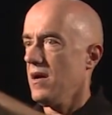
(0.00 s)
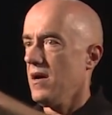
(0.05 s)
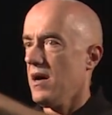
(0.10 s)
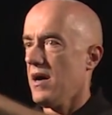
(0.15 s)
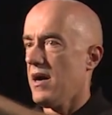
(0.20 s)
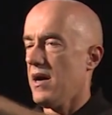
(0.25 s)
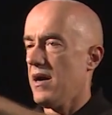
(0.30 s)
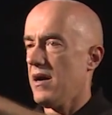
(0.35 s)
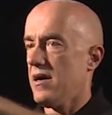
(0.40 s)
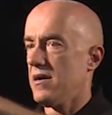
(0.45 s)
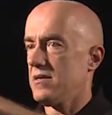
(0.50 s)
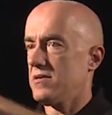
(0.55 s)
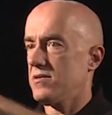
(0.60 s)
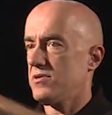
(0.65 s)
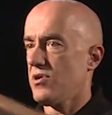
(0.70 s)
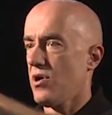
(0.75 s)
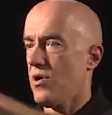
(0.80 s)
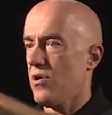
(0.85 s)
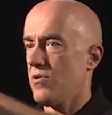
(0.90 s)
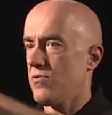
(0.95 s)

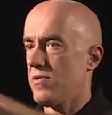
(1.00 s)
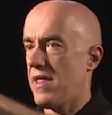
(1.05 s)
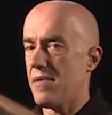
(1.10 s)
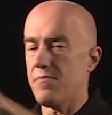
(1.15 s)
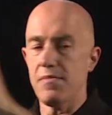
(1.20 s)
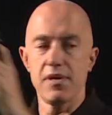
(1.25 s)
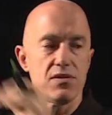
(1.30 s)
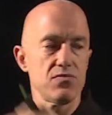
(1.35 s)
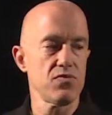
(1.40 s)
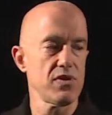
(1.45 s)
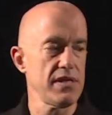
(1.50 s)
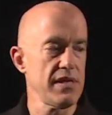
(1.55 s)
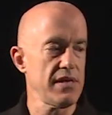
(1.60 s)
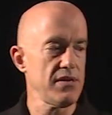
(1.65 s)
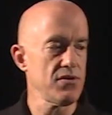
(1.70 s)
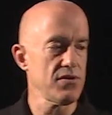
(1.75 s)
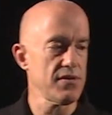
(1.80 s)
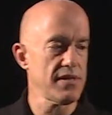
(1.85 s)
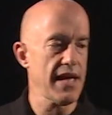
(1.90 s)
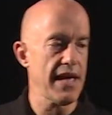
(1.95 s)
So that means we
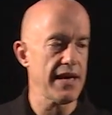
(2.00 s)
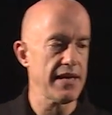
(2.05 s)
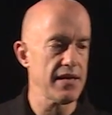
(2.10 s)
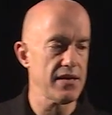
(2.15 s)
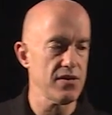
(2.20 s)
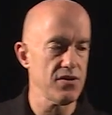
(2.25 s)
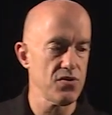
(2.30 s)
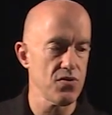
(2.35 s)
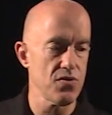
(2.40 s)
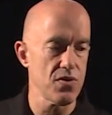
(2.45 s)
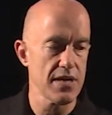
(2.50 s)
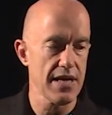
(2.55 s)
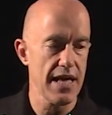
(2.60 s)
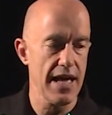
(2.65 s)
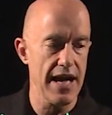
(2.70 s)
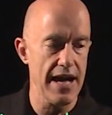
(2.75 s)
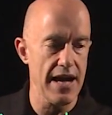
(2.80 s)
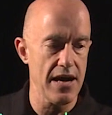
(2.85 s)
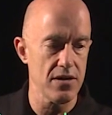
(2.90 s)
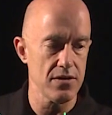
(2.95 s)
need to take into
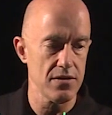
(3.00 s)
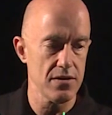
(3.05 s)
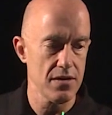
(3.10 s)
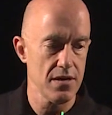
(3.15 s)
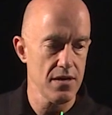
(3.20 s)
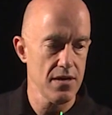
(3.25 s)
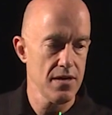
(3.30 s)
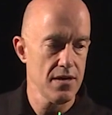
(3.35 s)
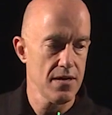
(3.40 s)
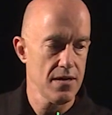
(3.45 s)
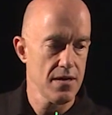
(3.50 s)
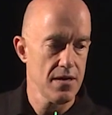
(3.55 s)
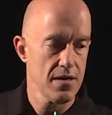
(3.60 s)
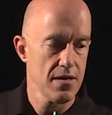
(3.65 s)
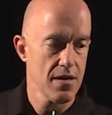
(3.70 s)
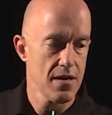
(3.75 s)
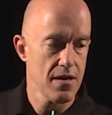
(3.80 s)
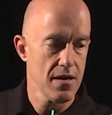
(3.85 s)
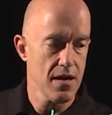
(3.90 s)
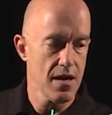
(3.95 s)
account
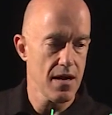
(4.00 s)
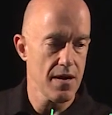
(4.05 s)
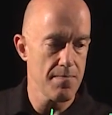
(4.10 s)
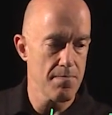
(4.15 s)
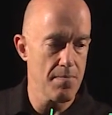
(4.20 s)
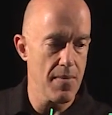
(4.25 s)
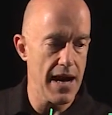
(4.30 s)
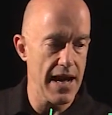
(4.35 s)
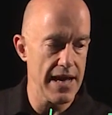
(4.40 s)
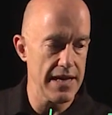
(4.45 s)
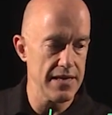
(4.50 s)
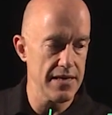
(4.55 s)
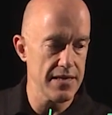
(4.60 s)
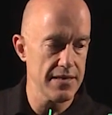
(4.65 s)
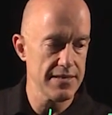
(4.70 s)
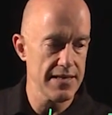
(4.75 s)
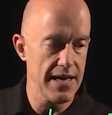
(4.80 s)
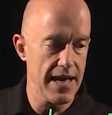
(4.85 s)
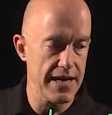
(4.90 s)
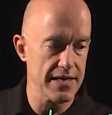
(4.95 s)

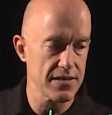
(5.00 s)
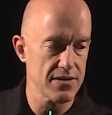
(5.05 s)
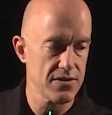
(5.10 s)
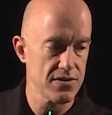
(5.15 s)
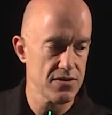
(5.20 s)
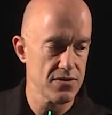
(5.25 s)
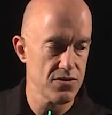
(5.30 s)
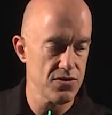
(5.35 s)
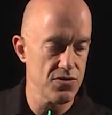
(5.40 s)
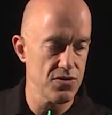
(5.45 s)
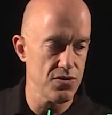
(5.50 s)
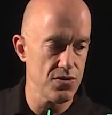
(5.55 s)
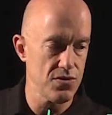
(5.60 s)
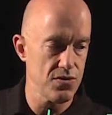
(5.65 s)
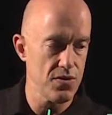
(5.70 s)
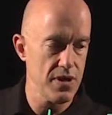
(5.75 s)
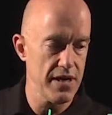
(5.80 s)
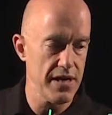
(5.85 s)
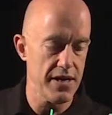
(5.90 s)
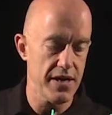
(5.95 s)
minus
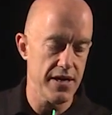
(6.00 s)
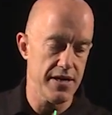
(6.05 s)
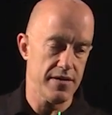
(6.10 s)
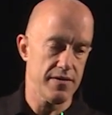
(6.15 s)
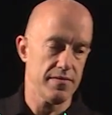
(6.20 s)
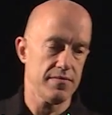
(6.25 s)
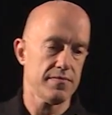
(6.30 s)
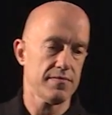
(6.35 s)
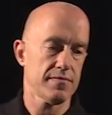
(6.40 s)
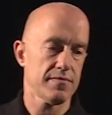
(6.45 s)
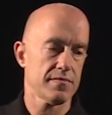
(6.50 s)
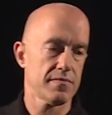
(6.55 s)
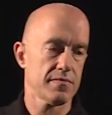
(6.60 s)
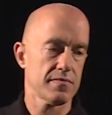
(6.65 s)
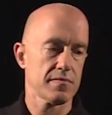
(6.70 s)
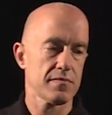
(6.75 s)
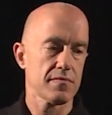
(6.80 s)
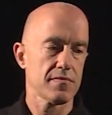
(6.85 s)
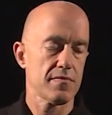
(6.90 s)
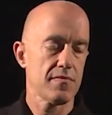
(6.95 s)
x2 here.
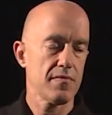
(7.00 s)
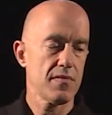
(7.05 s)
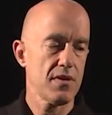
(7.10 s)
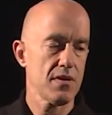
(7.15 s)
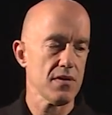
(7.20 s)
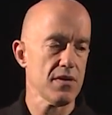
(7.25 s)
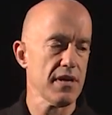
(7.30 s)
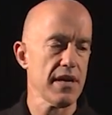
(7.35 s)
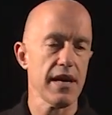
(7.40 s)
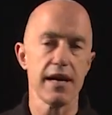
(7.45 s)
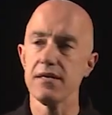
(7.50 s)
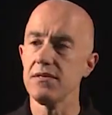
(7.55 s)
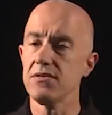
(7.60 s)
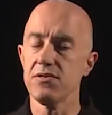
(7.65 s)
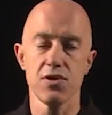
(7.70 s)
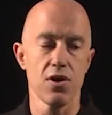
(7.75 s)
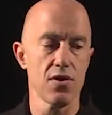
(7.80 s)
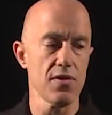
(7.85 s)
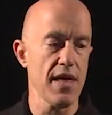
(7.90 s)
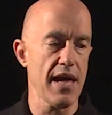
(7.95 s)
Okay,
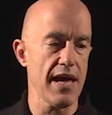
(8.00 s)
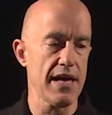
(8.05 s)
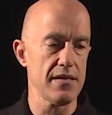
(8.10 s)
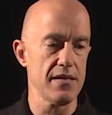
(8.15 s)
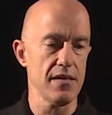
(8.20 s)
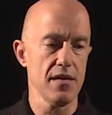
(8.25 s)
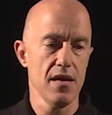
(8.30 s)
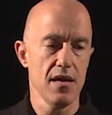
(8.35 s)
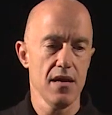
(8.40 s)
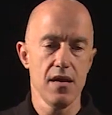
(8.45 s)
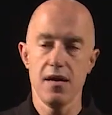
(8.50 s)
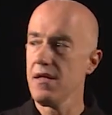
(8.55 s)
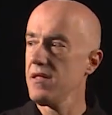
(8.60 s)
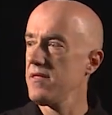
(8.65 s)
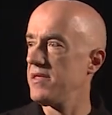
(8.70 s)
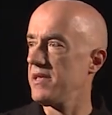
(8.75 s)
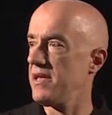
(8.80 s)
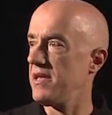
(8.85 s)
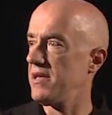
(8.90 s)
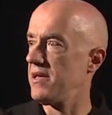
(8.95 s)
so then
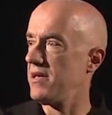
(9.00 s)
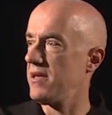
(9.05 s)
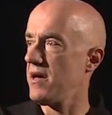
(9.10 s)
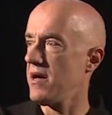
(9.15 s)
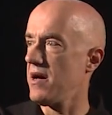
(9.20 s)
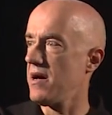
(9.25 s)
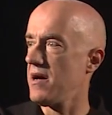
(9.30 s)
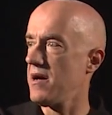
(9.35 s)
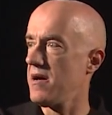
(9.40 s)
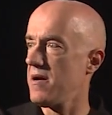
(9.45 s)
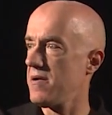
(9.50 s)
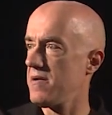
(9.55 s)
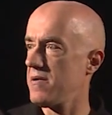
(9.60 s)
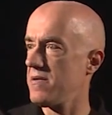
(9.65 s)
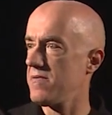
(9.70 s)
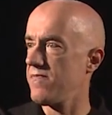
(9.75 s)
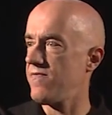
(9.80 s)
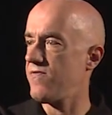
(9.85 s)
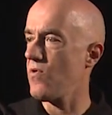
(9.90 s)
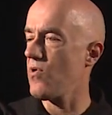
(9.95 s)
the
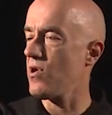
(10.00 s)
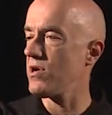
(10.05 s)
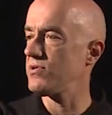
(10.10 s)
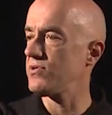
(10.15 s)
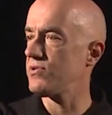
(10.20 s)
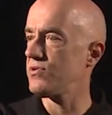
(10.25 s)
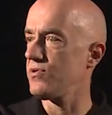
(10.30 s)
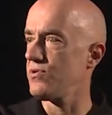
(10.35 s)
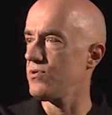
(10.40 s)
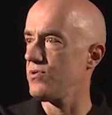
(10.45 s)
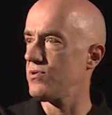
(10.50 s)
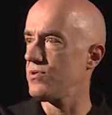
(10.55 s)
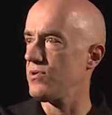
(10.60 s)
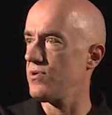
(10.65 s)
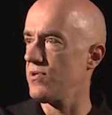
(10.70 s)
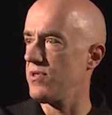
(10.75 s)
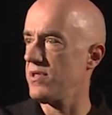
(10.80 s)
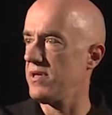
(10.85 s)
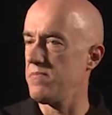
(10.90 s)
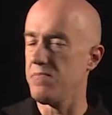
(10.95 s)
force due
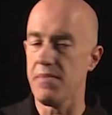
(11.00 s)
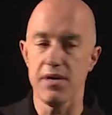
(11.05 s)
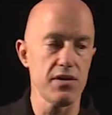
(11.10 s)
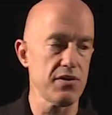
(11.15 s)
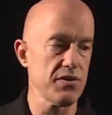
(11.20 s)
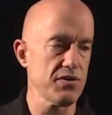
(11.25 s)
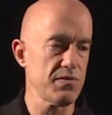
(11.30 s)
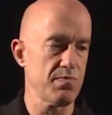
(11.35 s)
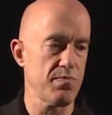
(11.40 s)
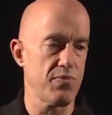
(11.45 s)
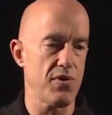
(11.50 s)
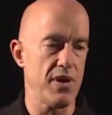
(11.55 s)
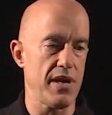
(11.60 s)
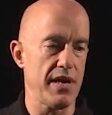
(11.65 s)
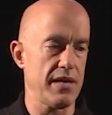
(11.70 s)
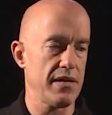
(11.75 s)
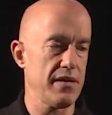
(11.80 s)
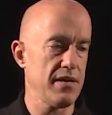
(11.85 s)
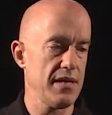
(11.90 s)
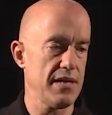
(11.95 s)
to the middle
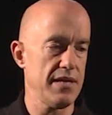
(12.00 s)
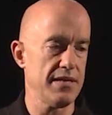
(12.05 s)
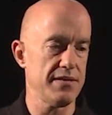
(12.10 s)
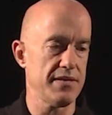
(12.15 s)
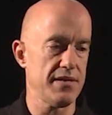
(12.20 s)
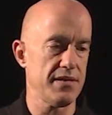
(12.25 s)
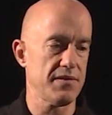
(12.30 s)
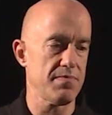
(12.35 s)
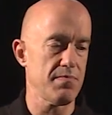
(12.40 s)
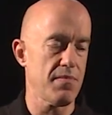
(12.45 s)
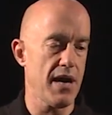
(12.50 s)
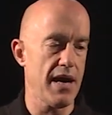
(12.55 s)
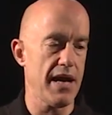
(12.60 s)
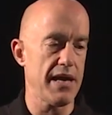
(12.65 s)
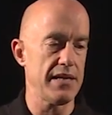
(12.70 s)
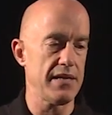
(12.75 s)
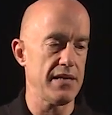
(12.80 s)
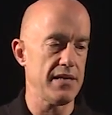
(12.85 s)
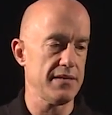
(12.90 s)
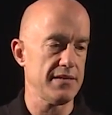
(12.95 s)
spring is this
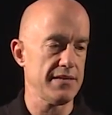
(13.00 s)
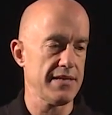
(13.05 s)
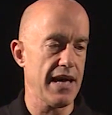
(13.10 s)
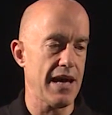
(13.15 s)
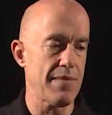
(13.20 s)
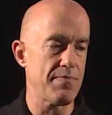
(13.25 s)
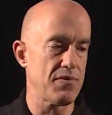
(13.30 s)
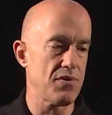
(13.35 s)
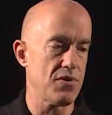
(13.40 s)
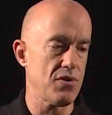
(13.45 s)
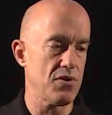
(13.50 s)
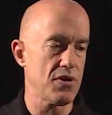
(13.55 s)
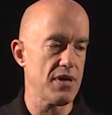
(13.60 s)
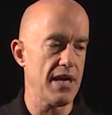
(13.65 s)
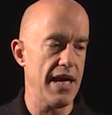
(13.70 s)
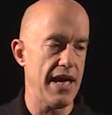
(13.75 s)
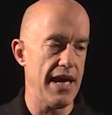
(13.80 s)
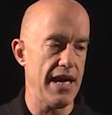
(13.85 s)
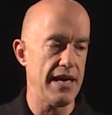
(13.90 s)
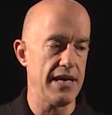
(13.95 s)
minus capital
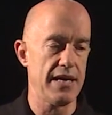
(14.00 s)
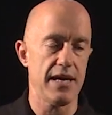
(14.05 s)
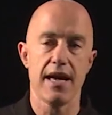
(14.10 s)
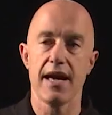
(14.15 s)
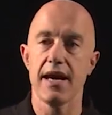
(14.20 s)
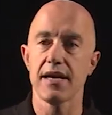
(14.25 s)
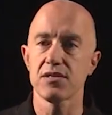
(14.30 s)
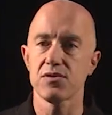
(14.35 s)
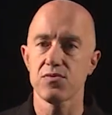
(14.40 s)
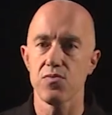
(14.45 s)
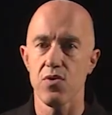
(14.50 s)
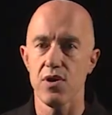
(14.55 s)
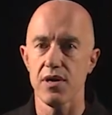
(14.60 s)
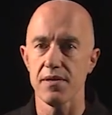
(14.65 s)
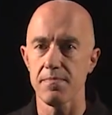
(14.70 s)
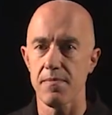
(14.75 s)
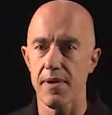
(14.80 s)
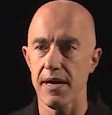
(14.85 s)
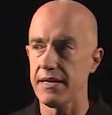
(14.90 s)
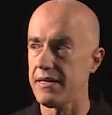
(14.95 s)
K x1
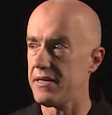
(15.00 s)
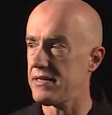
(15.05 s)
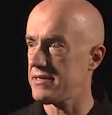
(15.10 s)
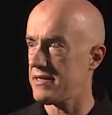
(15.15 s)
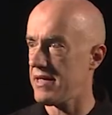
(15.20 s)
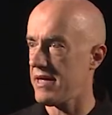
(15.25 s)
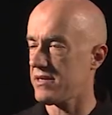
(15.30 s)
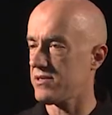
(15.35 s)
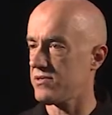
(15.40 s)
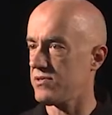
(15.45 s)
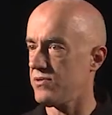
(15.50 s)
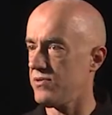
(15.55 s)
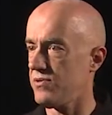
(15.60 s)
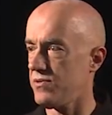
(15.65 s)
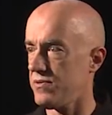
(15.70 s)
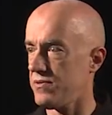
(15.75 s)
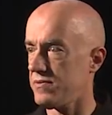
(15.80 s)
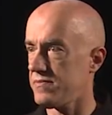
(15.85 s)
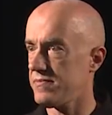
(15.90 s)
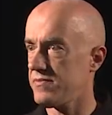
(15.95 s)
minus
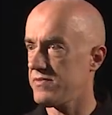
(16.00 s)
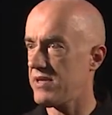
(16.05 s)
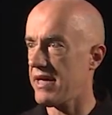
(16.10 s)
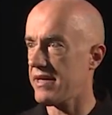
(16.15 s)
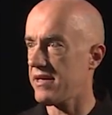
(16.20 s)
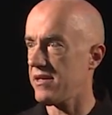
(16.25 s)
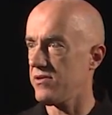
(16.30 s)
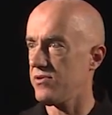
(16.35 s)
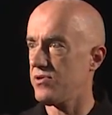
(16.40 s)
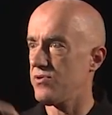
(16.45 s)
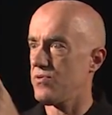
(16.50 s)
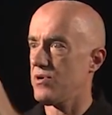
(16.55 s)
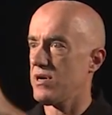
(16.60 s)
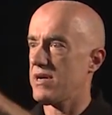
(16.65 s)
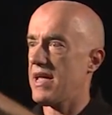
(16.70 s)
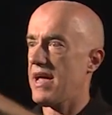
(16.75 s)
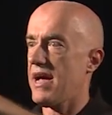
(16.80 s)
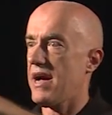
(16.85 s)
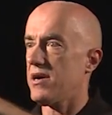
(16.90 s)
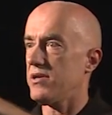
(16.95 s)
x2, taking into
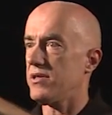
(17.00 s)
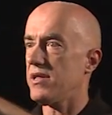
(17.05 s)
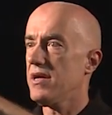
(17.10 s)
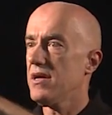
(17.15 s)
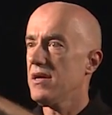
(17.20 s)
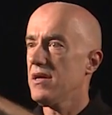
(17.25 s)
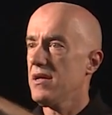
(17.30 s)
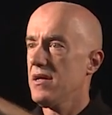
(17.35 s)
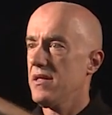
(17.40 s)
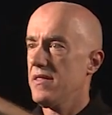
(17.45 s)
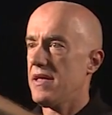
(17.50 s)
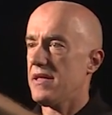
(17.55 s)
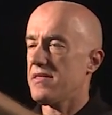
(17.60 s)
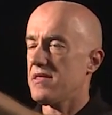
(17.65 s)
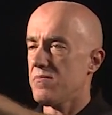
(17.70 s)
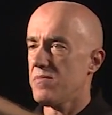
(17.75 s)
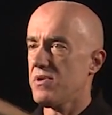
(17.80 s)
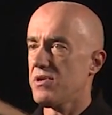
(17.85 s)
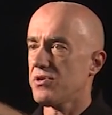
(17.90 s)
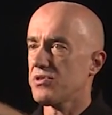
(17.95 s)
account that
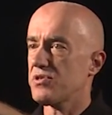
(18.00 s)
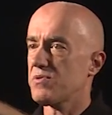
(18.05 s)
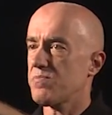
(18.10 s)
the middle